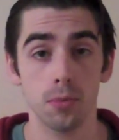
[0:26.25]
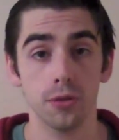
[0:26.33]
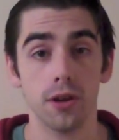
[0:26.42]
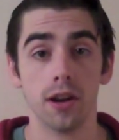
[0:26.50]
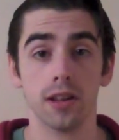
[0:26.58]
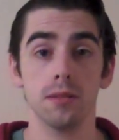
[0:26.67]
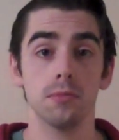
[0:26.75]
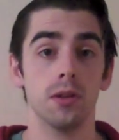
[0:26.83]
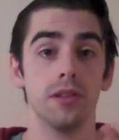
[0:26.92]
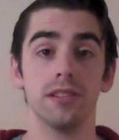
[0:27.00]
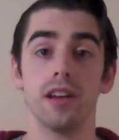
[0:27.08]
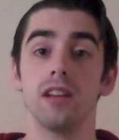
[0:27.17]
talking about
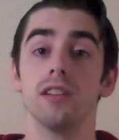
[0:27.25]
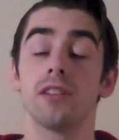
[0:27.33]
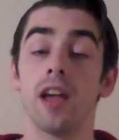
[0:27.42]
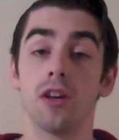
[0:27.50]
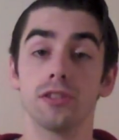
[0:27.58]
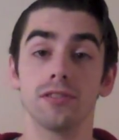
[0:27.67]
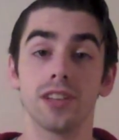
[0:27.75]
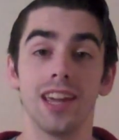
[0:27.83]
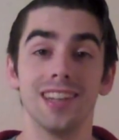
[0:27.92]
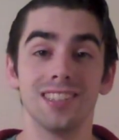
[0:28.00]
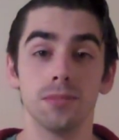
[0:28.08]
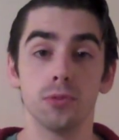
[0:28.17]
this idea of
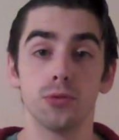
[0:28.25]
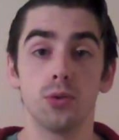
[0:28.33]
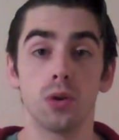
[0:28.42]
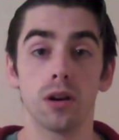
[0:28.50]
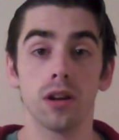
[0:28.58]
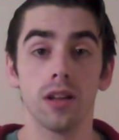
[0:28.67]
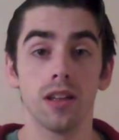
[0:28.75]
calcification before